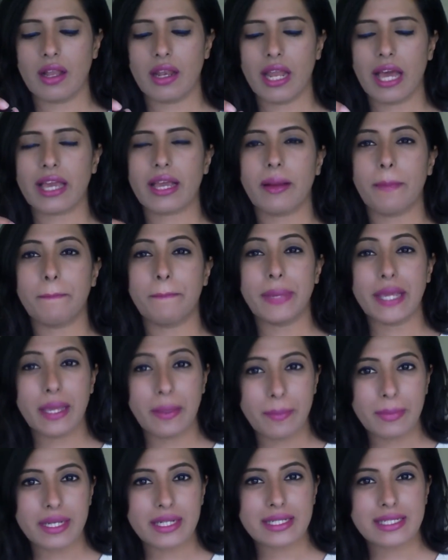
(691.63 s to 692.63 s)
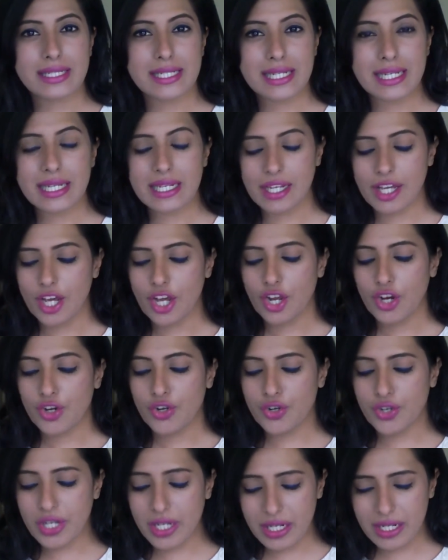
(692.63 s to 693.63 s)
like pigmented
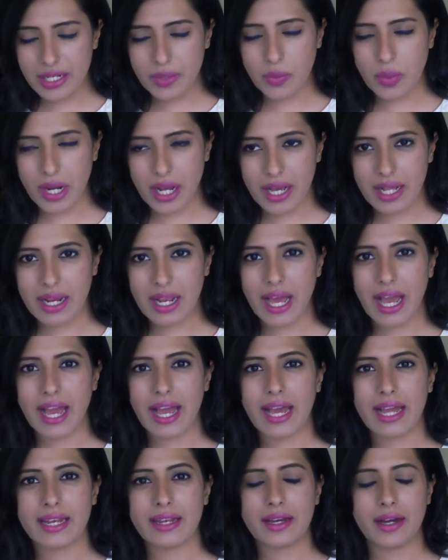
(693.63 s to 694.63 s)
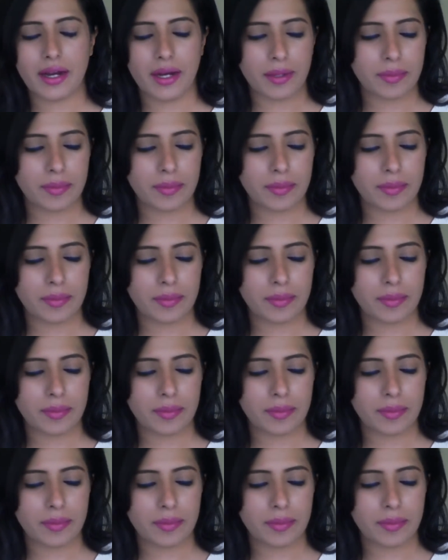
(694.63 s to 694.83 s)
really well. And